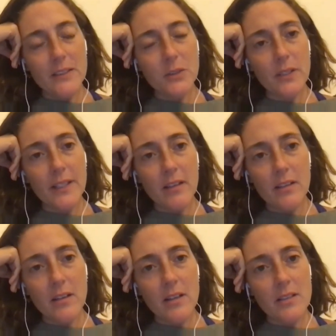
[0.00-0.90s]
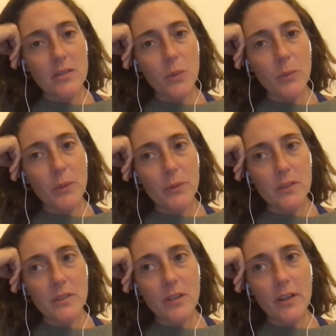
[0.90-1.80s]
So like our, our, when we were
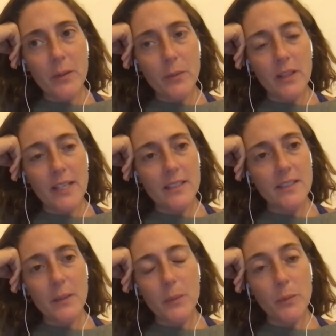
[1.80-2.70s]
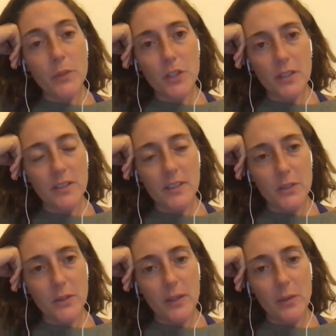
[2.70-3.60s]
starting with Last Day, we were just going to
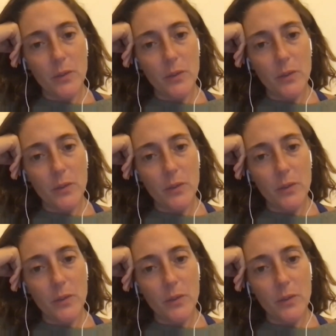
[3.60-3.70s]
do that one